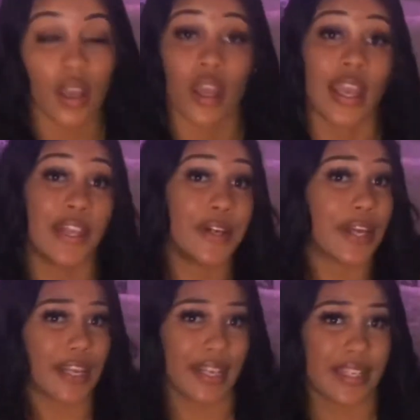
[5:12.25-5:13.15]
And you're gonna
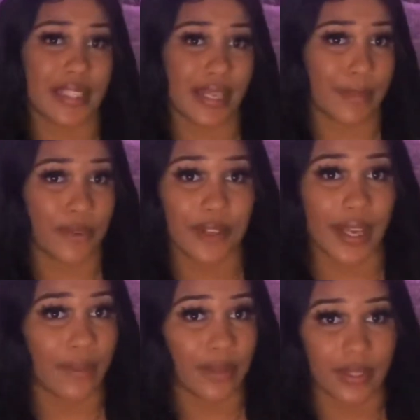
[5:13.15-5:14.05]
need to communicate
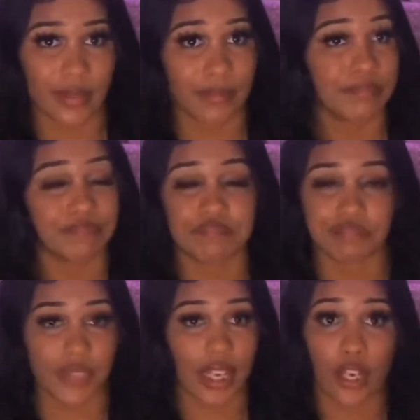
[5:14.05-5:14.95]
with them,
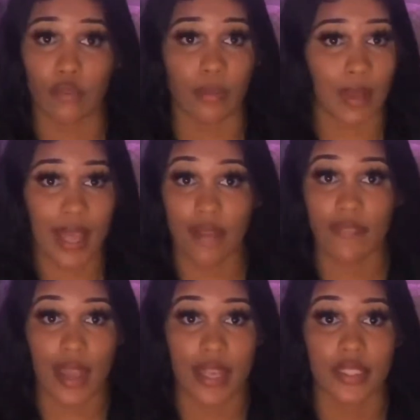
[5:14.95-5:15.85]
and they'll reply the
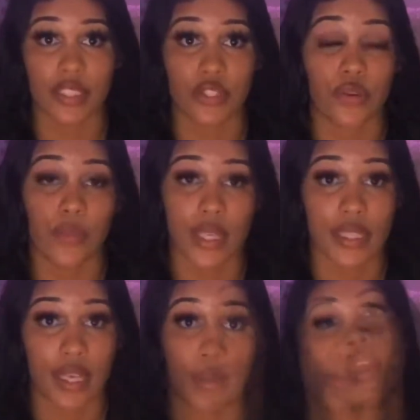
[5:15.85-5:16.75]
fastest on WhatsApp.